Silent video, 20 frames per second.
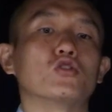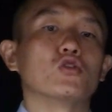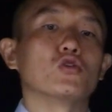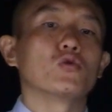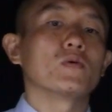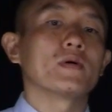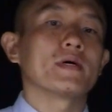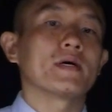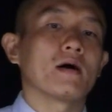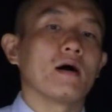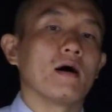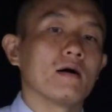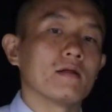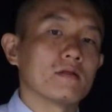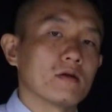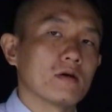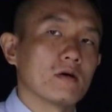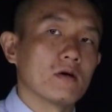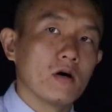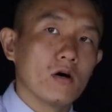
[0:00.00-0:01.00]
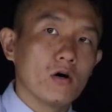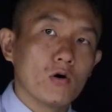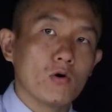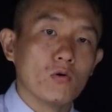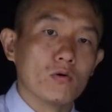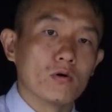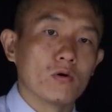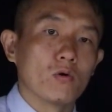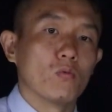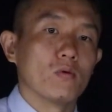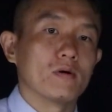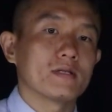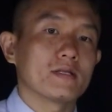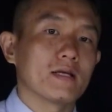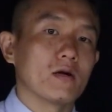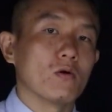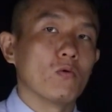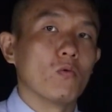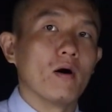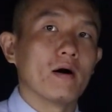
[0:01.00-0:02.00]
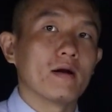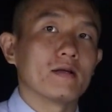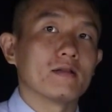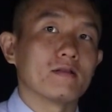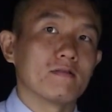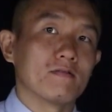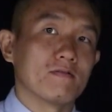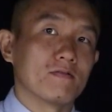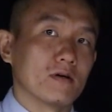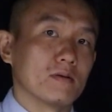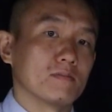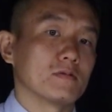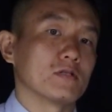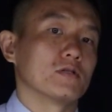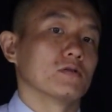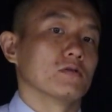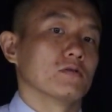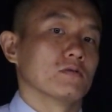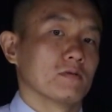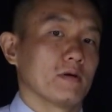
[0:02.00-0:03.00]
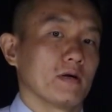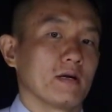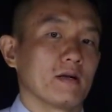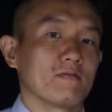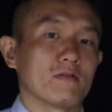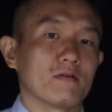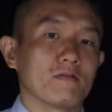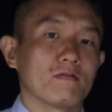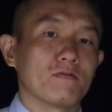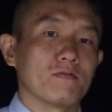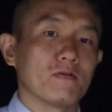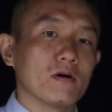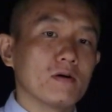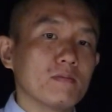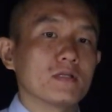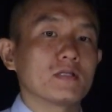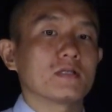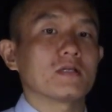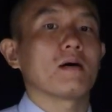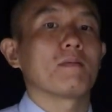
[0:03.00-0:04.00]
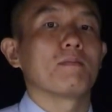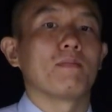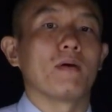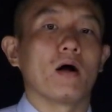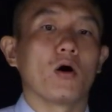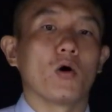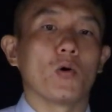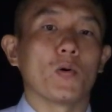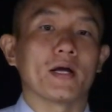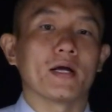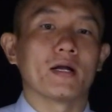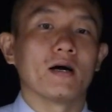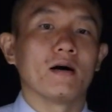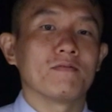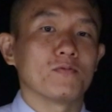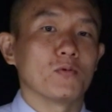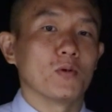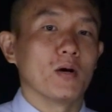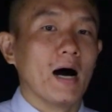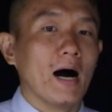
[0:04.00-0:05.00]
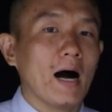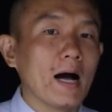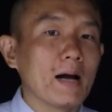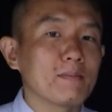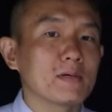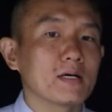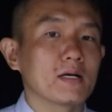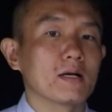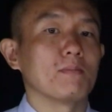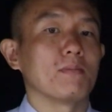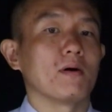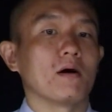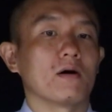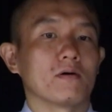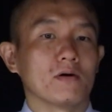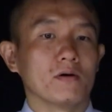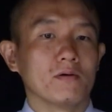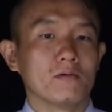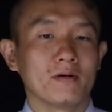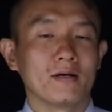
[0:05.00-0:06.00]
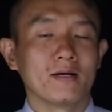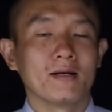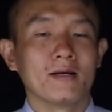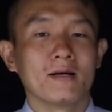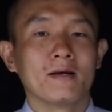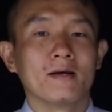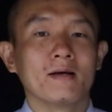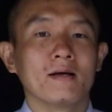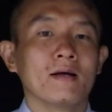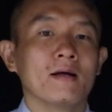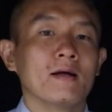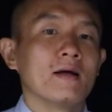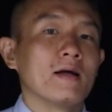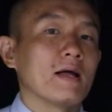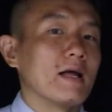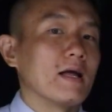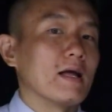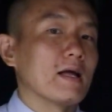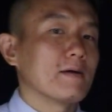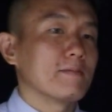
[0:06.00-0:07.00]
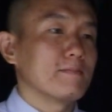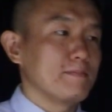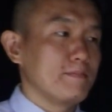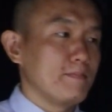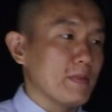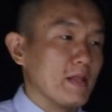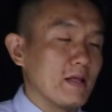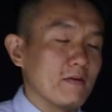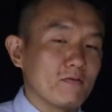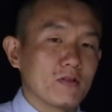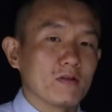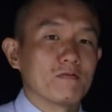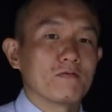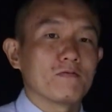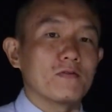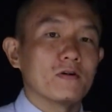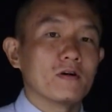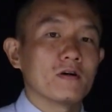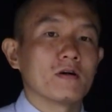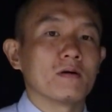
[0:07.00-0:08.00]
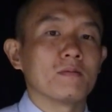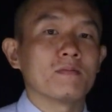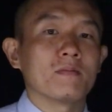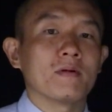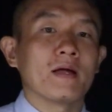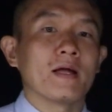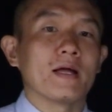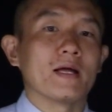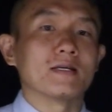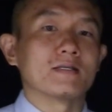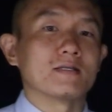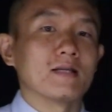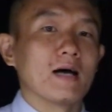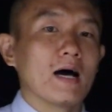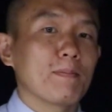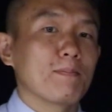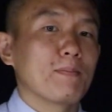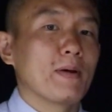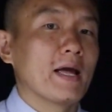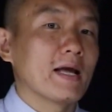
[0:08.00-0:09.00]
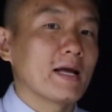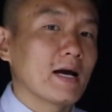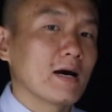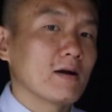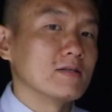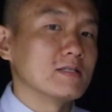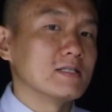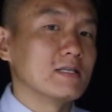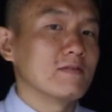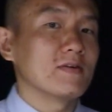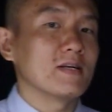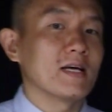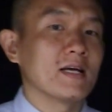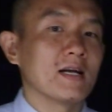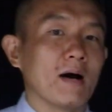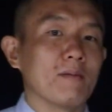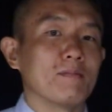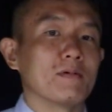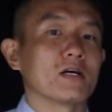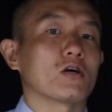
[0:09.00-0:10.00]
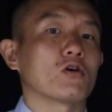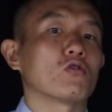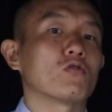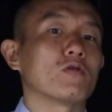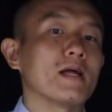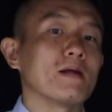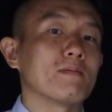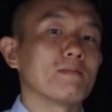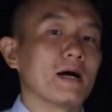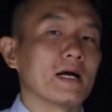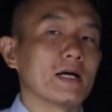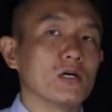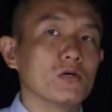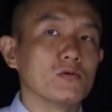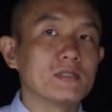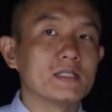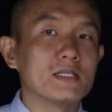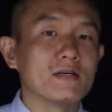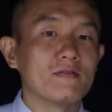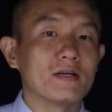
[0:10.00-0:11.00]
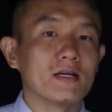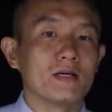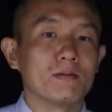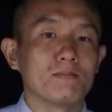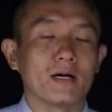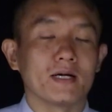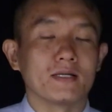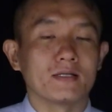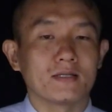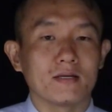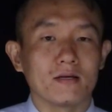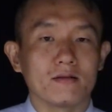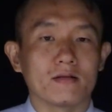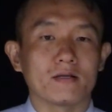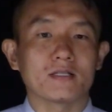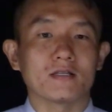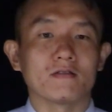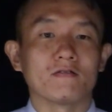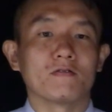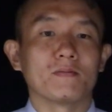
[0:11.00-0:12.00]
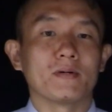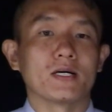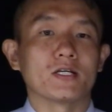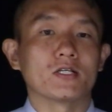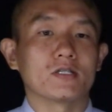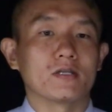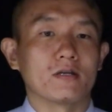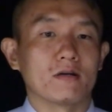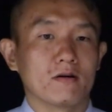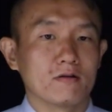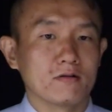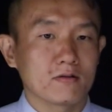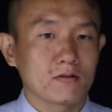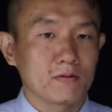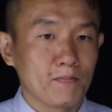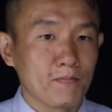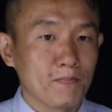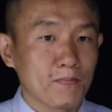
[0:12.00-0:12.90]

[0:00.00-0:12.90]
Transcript: doing on their own what they wanted the firm to do, right? If the firm is not borrowing enough, well, I'm going to borrow. If the firm is not paying out a dividend, I'm going to create my own dividend by selling some of my shares.